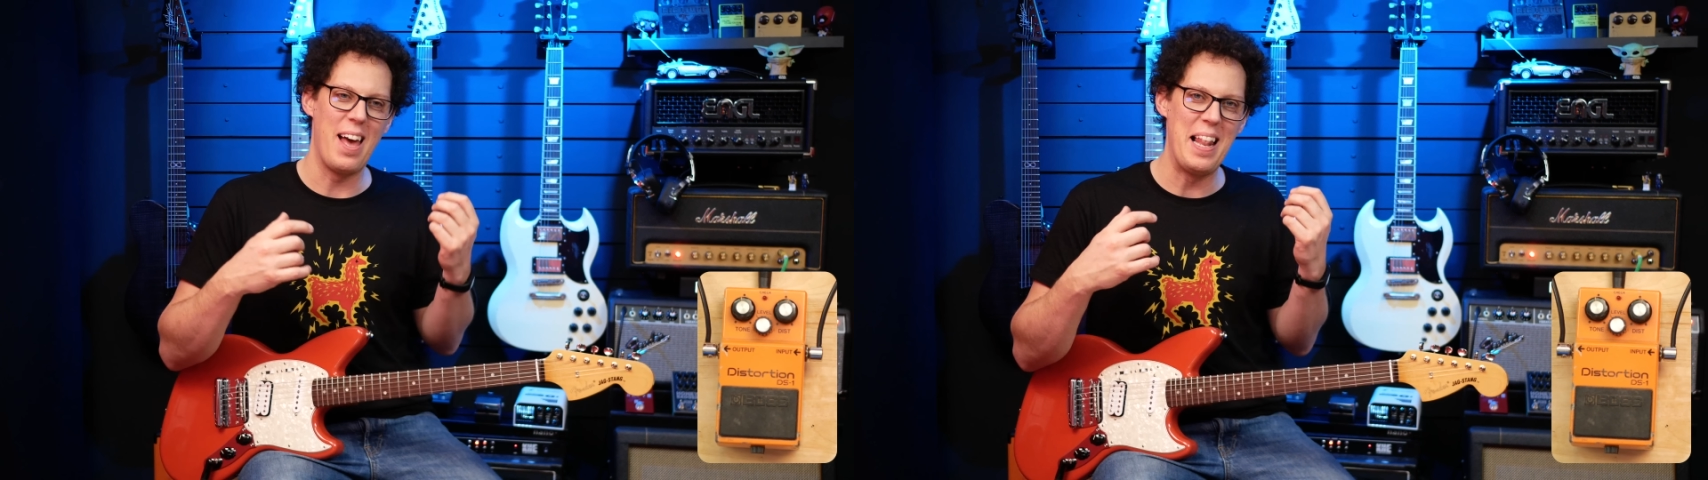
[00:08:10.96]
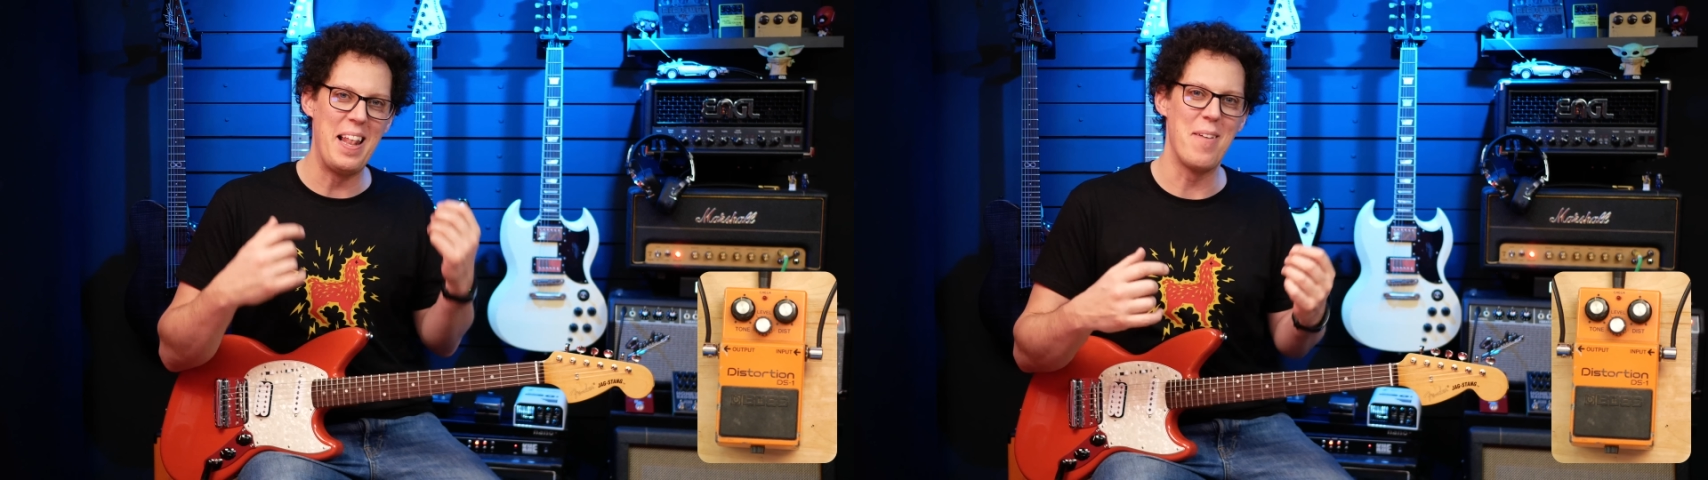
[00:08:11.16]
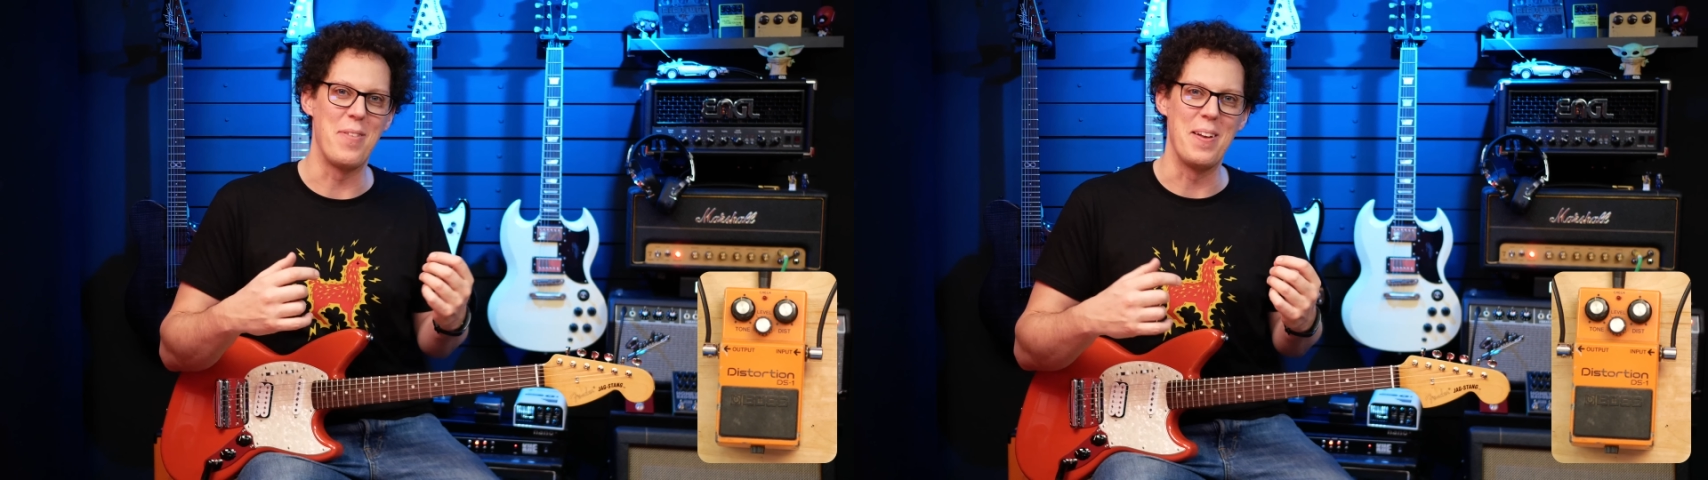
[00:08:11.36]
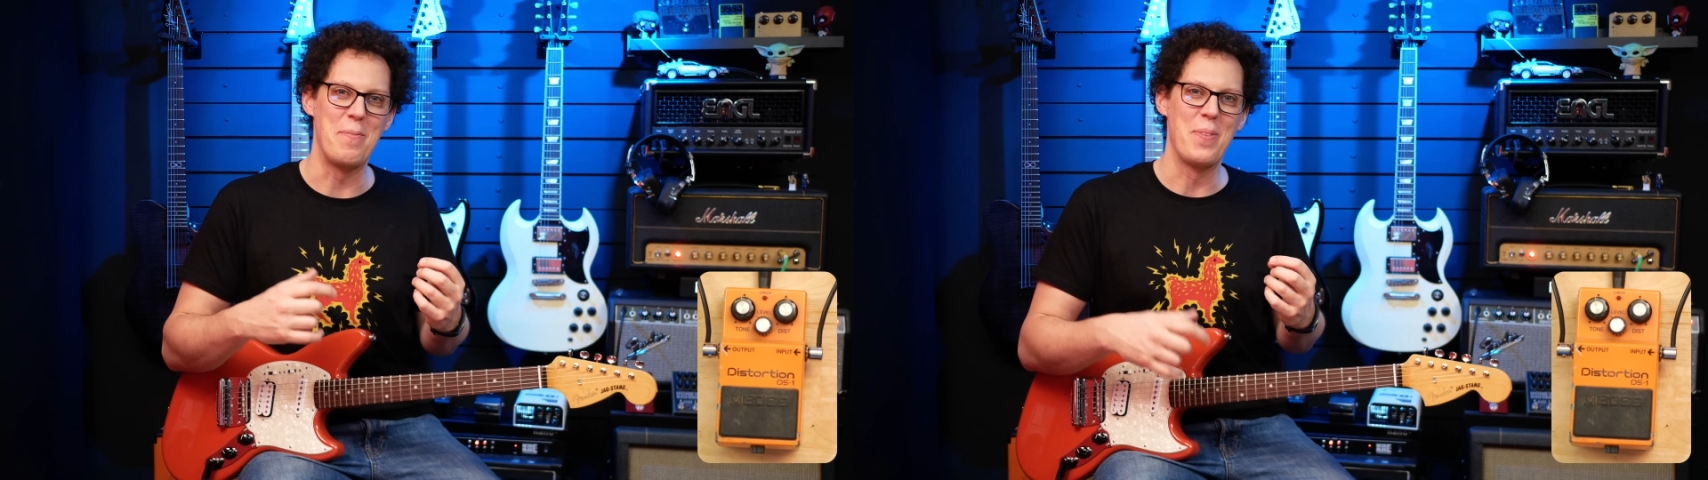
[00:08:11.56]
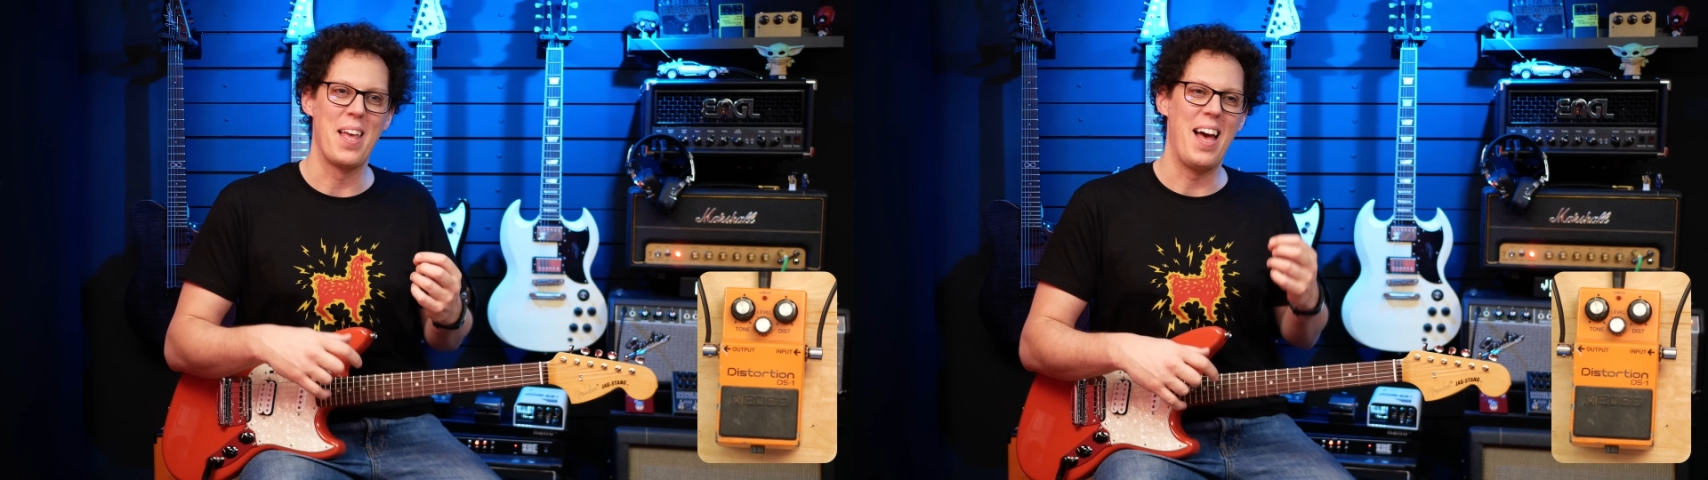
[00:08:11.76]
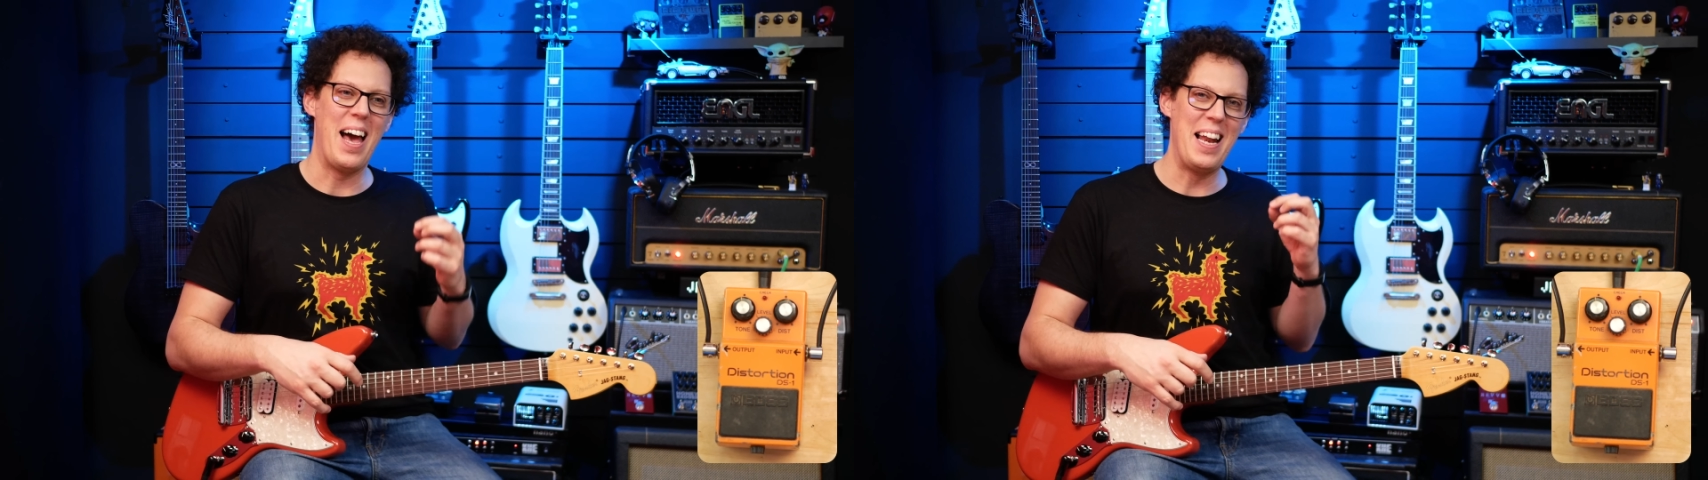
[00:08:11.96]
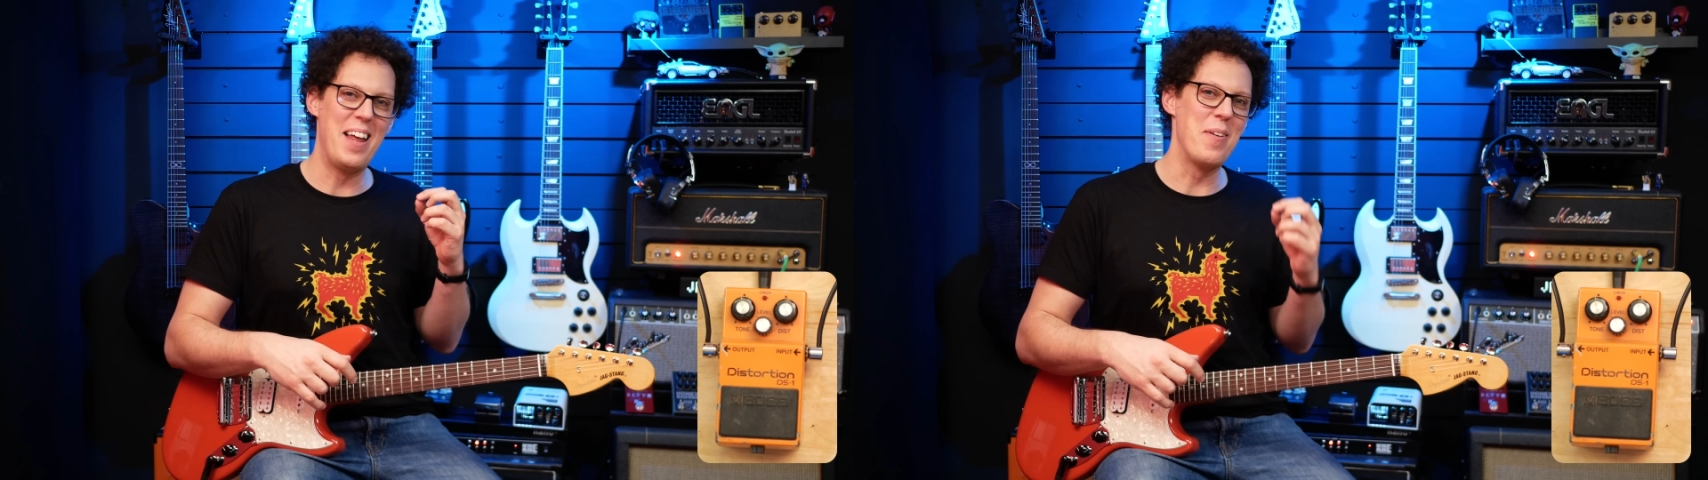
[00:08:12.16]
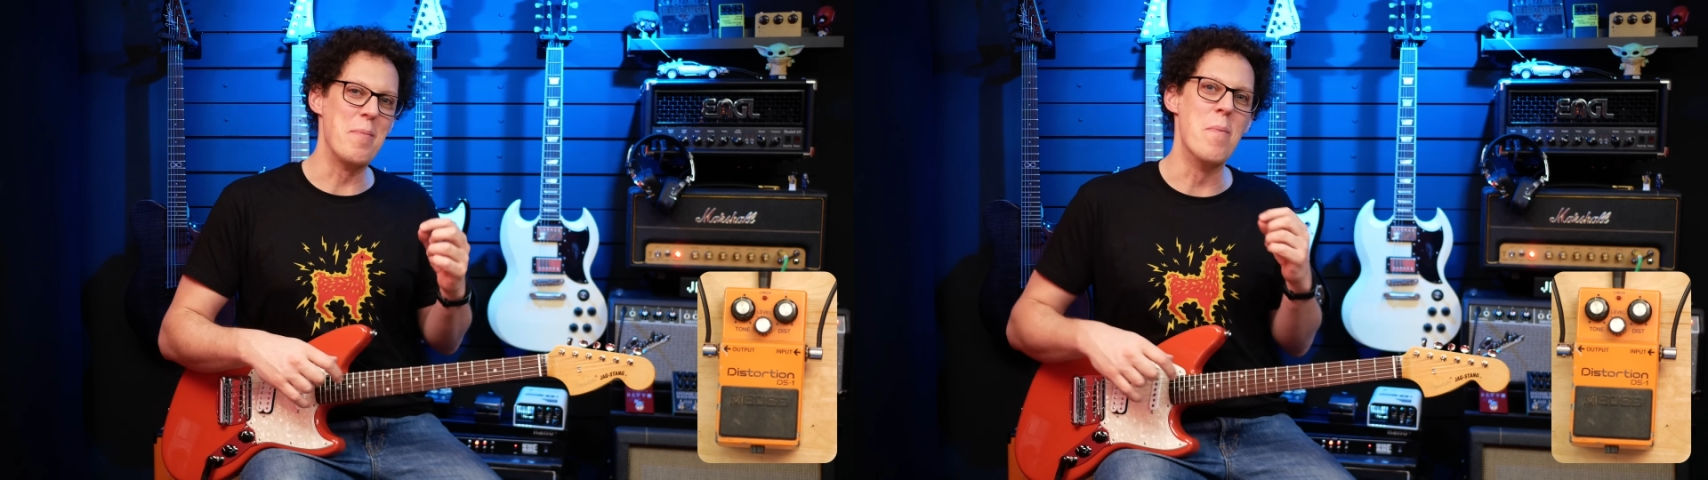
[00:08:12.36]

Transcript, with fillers: I love it. I love it